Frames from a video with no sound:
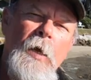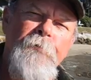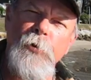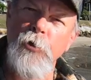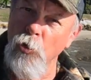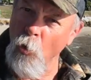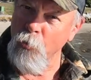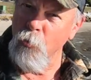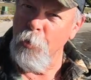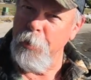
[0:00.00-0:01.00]
If you're not
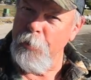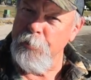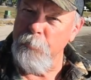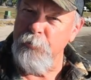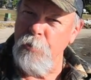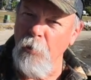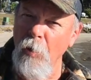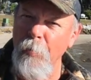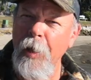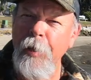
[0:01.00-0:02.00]
already a
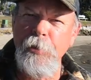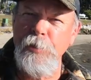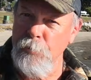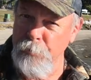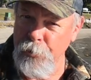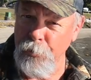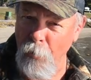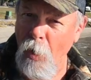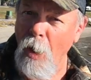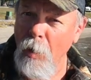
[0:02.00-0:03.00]
subscriber and you
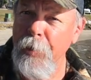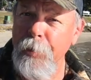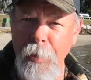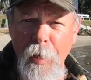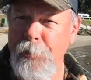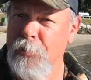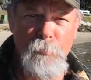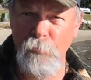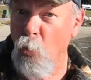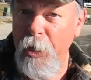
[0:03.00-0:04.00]
subscribe in the next
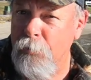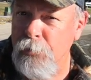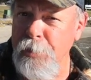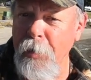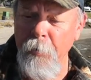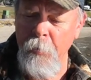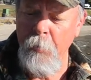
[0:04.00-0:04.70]
week or so,